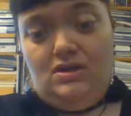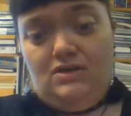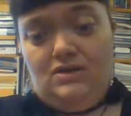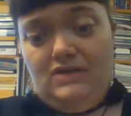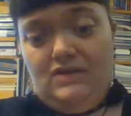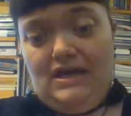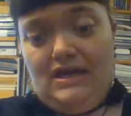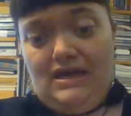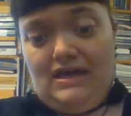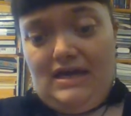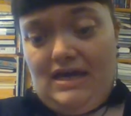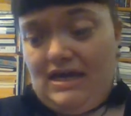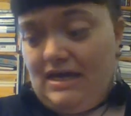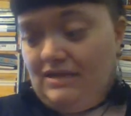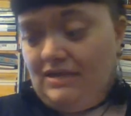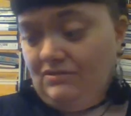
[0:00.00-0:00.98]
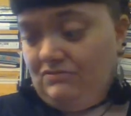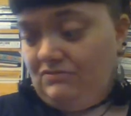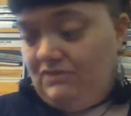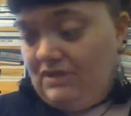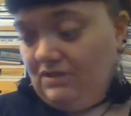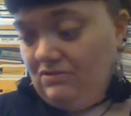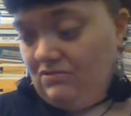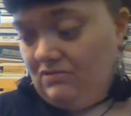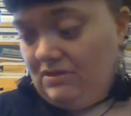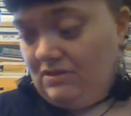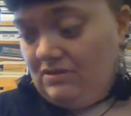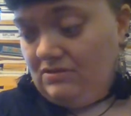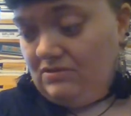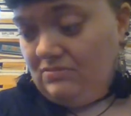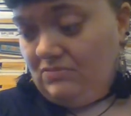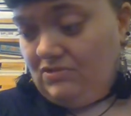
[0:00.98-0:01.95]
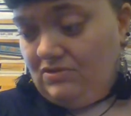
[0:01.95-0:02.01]
So yeah, I don't really know what
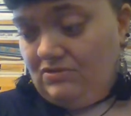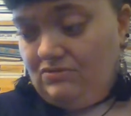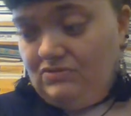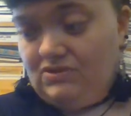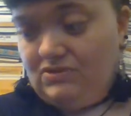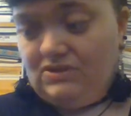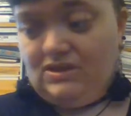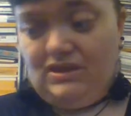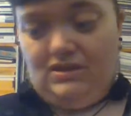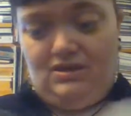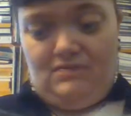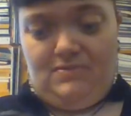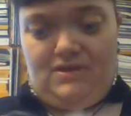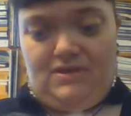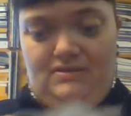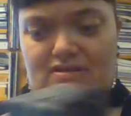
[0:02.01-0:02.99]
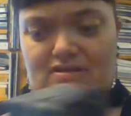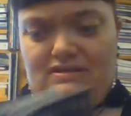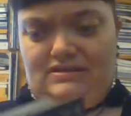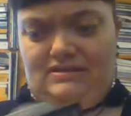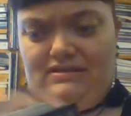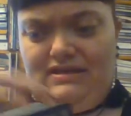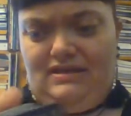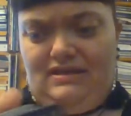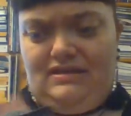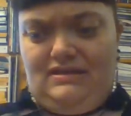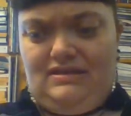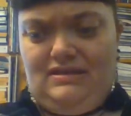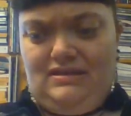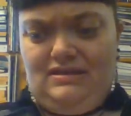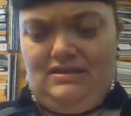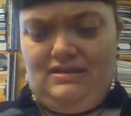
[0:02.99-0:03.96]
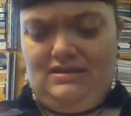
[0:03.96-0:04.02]
more to say about this deck.
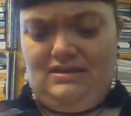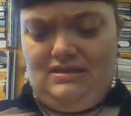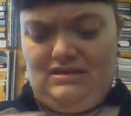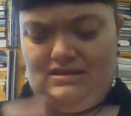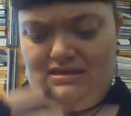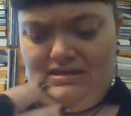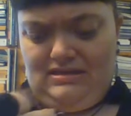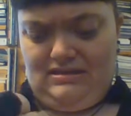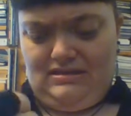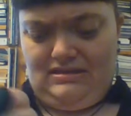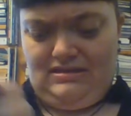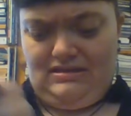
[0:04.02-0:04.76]
It